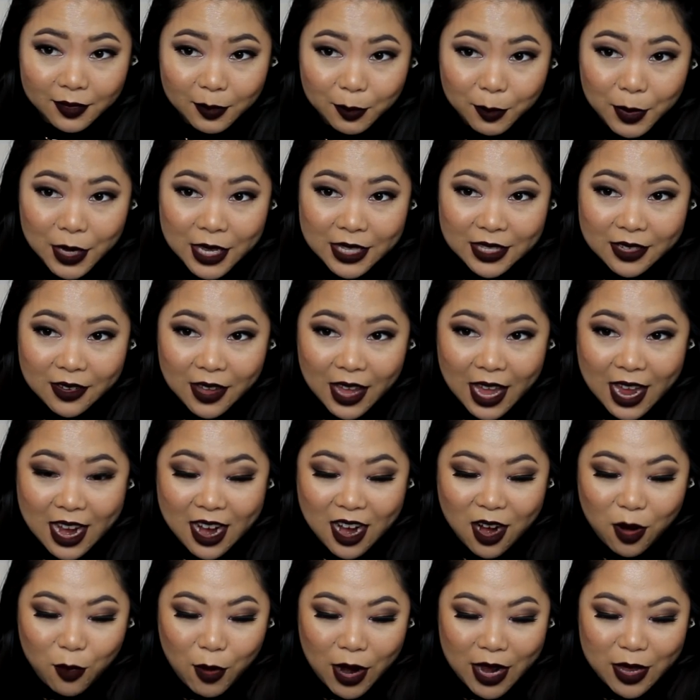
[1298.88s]
Piece of
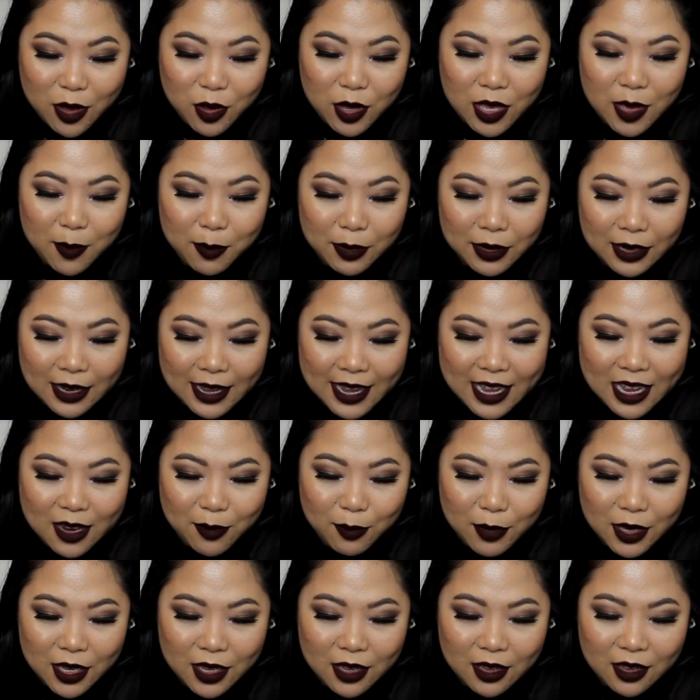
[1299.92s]
hair, why you keep
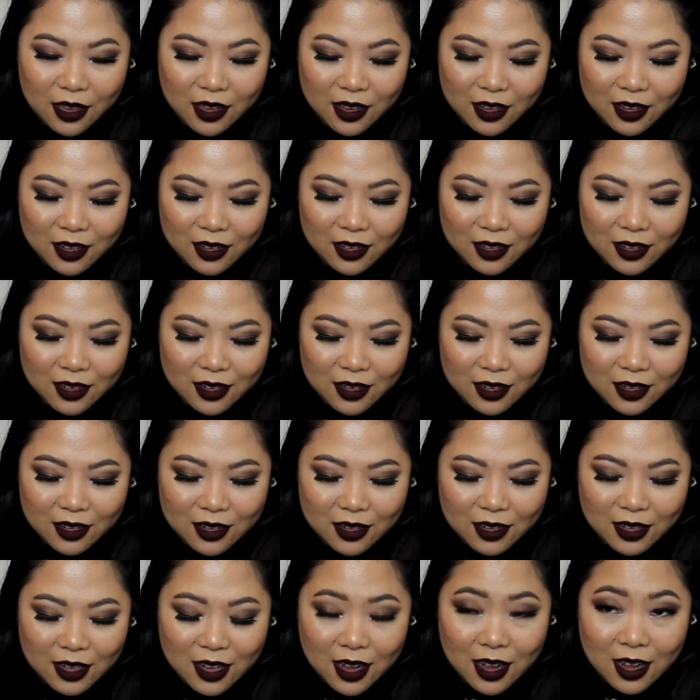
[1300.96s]
playing me?
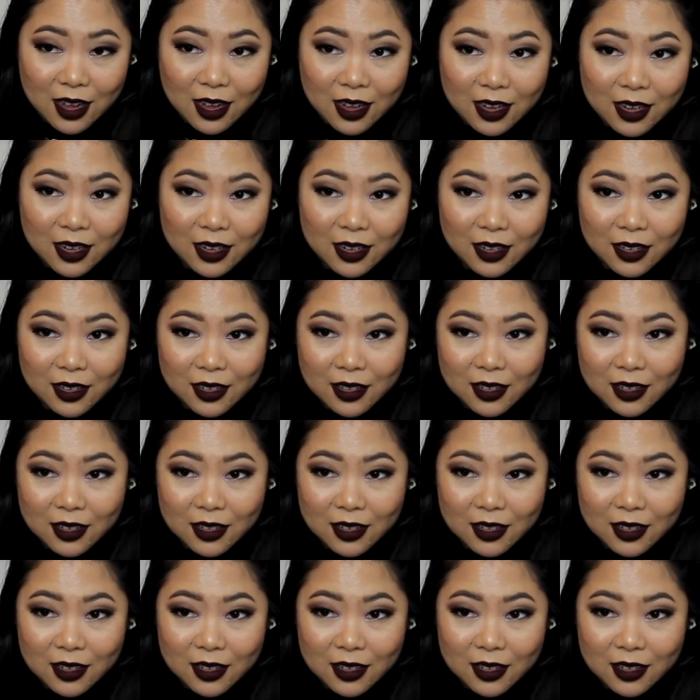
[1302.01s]
God.